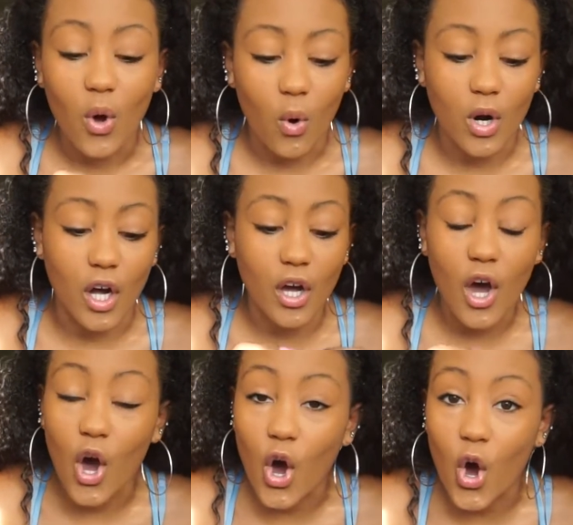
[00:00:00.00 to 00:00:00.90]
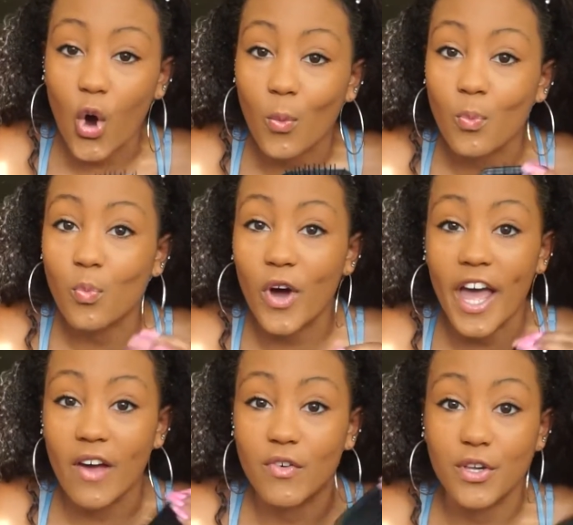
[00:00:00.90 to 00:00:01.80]
or a comb,
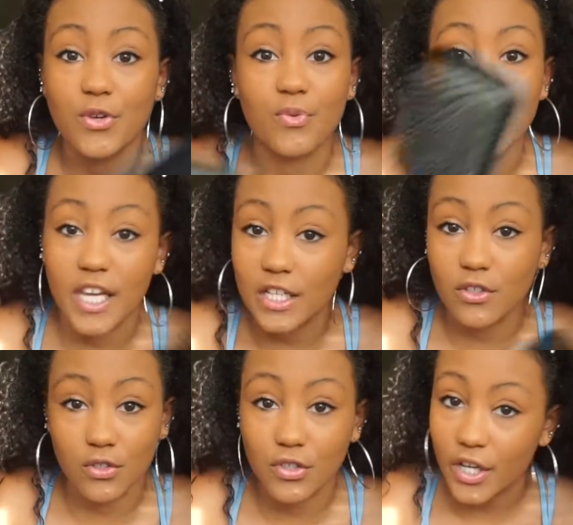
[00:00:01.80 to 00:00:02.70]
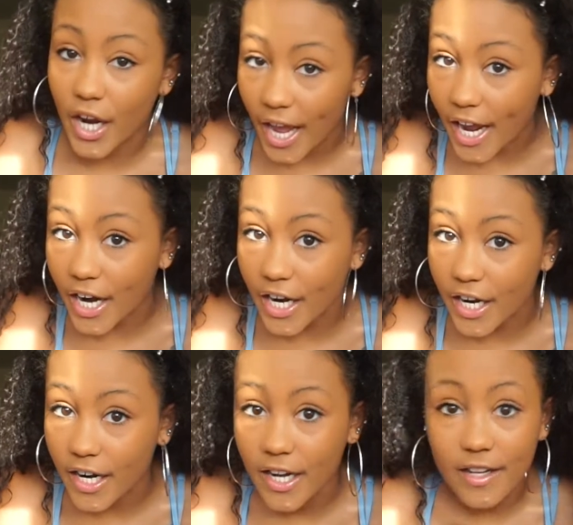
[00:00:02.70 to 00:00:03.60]
whatever you need to do your
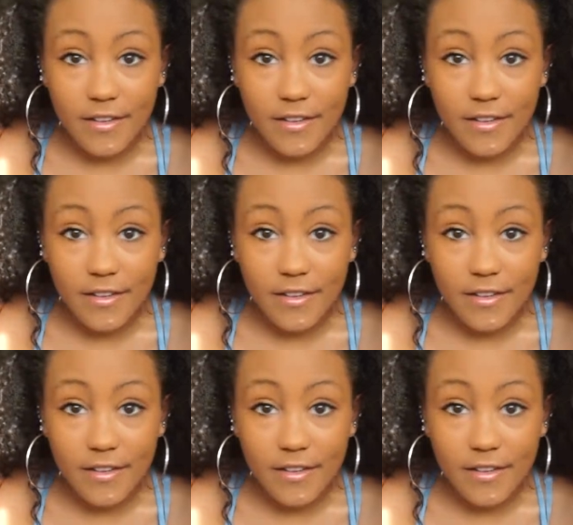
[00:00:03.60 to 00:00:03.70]
hair,